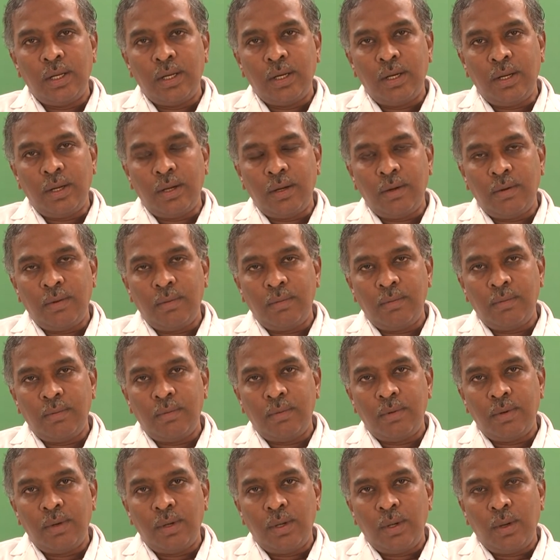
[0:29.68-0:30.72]
Now,
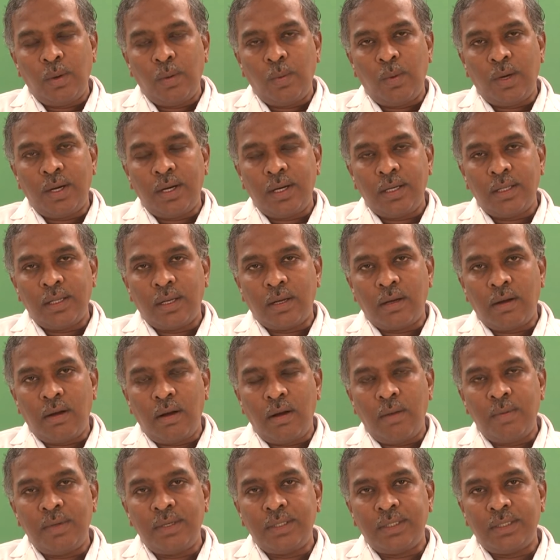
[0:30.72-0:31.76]
what are the
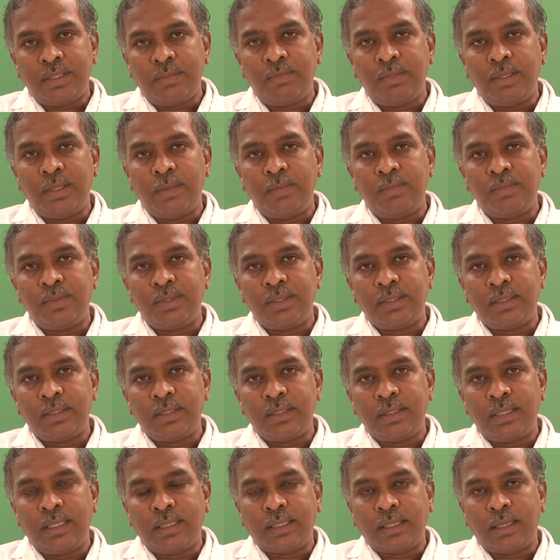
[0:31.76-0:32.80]
common symptoms
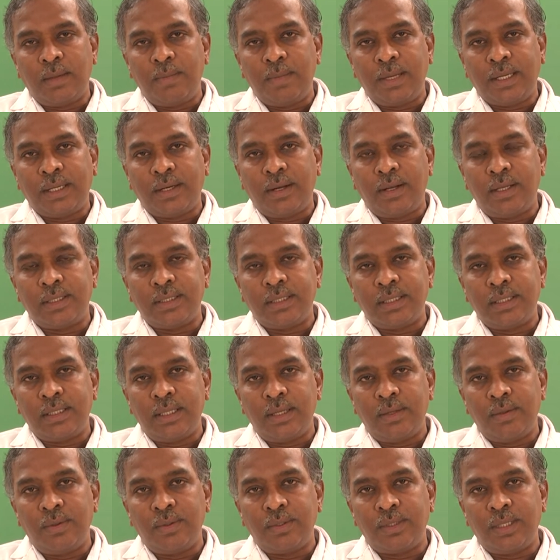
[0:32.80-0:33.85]
that come across in
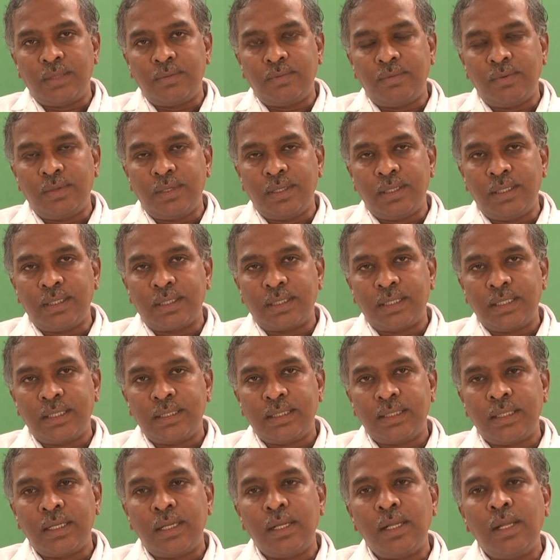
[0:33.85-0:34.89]
the nose that we will
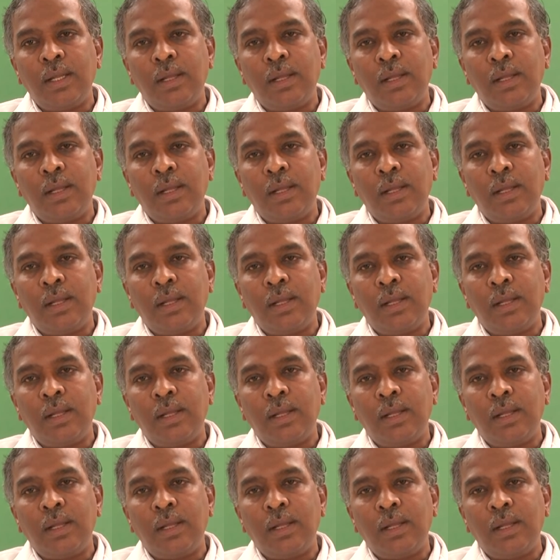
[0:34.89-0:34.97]
discuss?